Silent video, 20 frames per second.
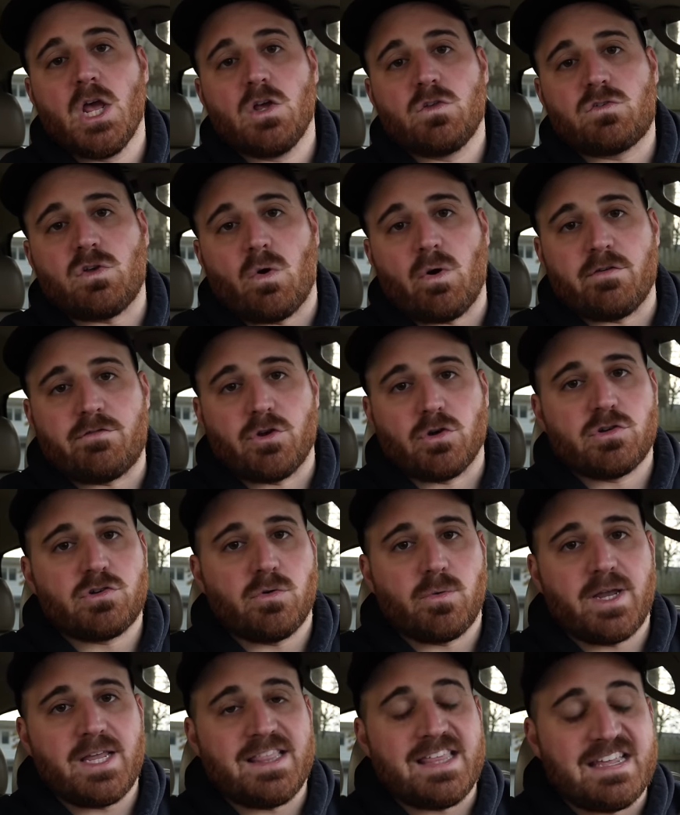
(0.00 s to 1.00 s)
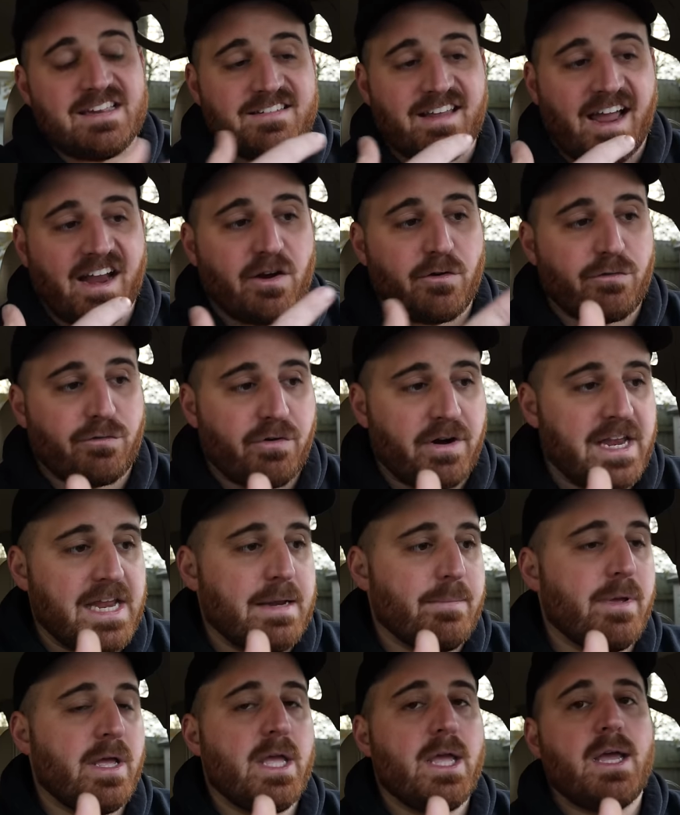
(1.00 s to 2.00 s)
So if you're doing the entire
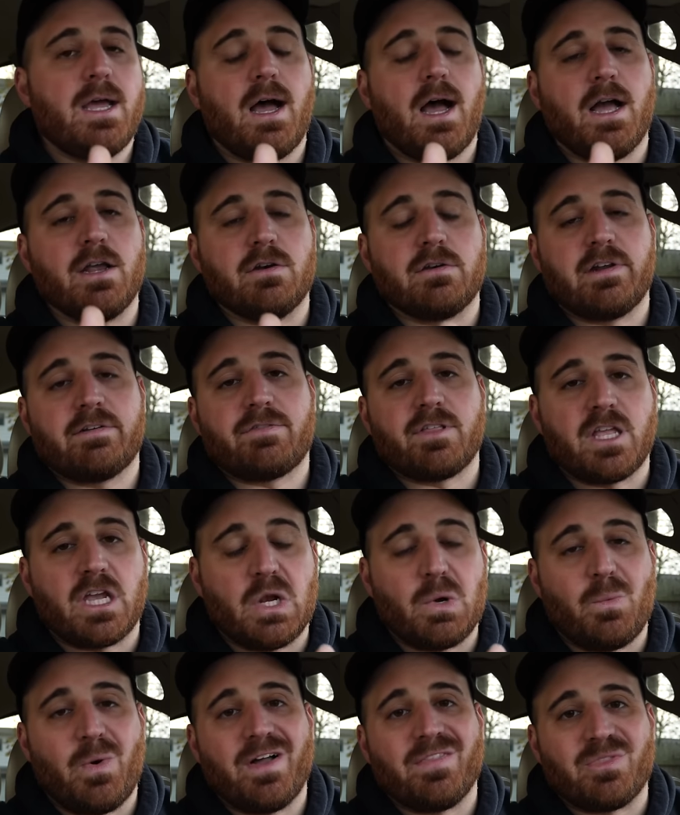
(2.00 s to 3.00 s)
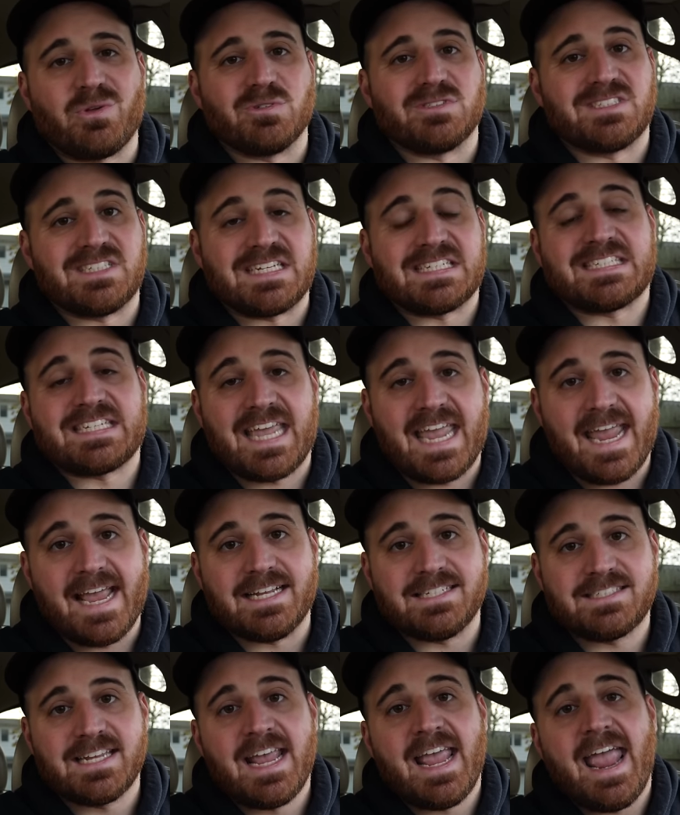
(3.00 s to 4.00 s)
frame, you're definitely gonna want those 6
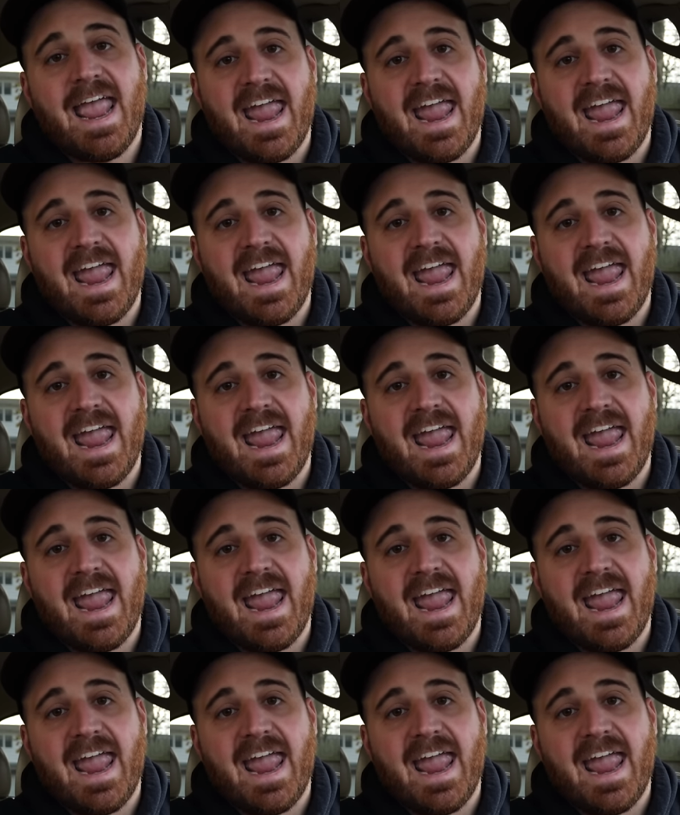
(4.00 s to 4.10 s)
cans.